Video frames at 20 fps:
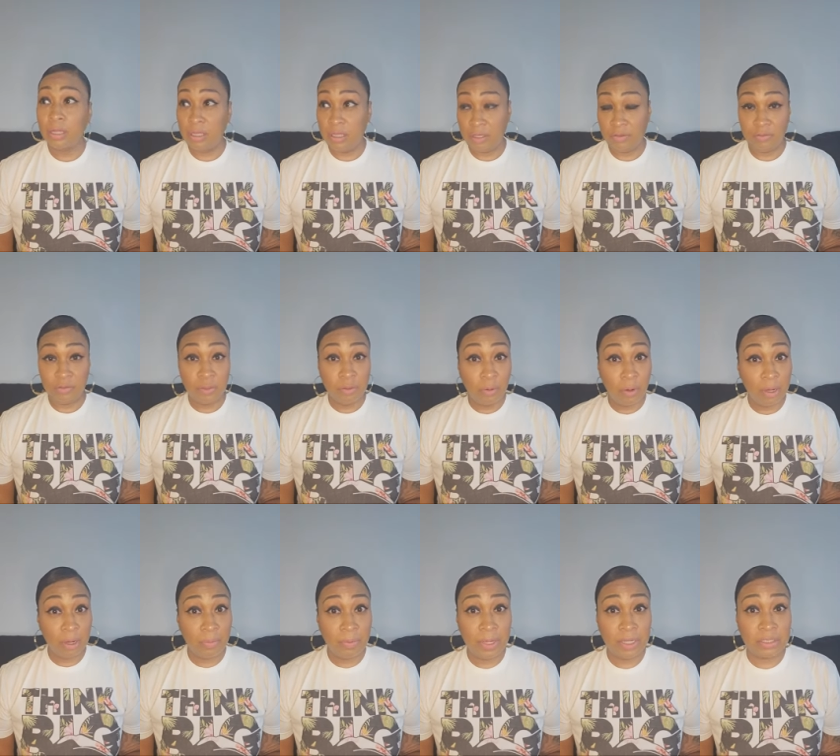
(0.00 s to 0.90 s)
If you
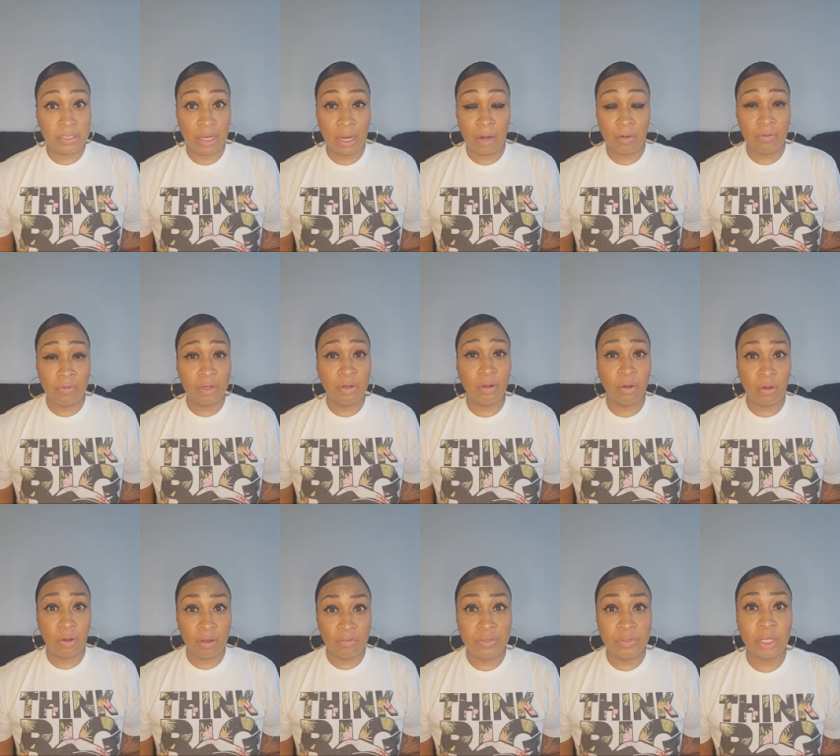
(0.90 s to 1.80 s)
want to be a tarot reader
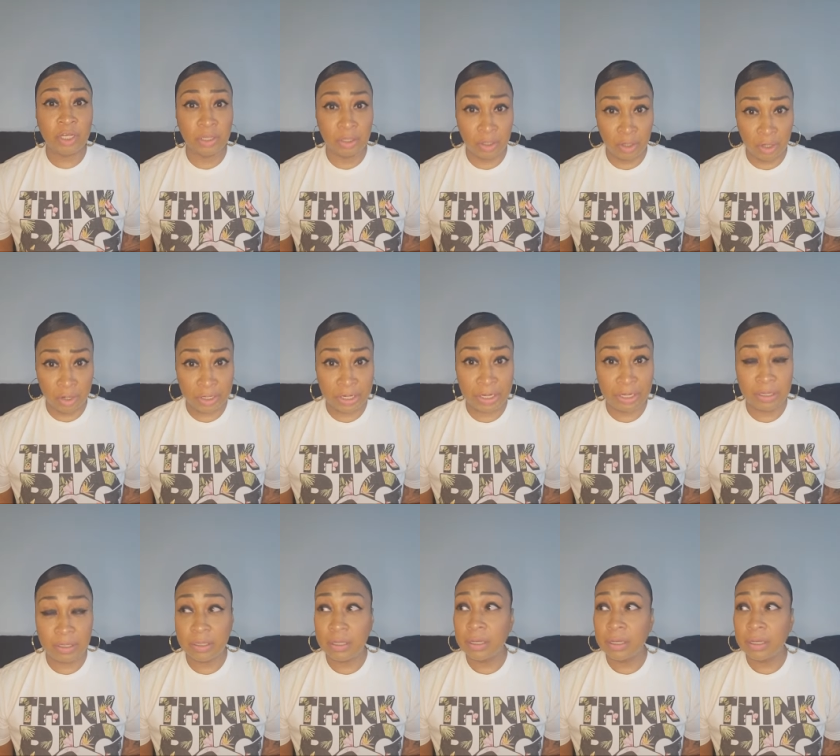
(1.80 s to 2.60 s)
or if you're learning,